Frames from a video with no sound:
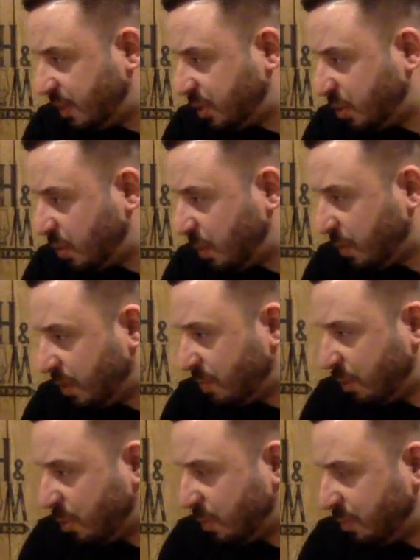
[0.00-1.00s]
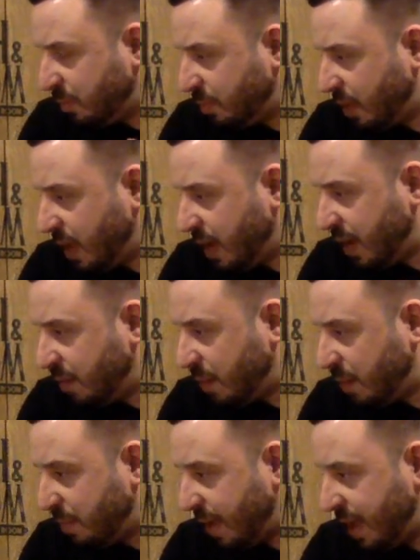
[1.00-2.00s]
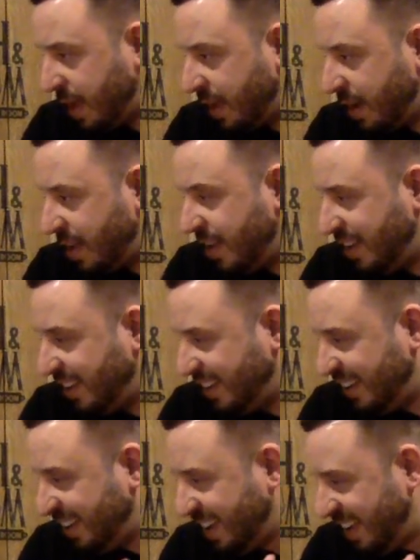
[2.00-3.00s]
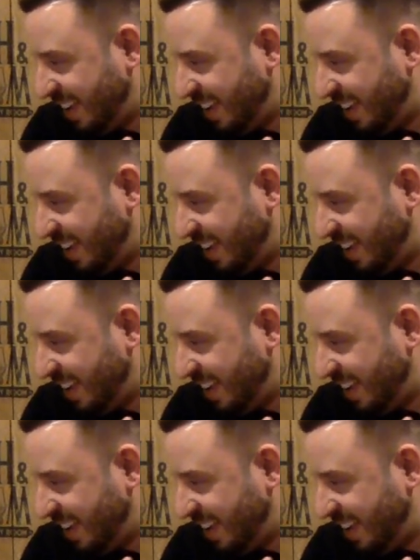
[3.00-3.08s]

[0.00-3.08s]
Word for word: mixed you up with the bourbon blind. My bad.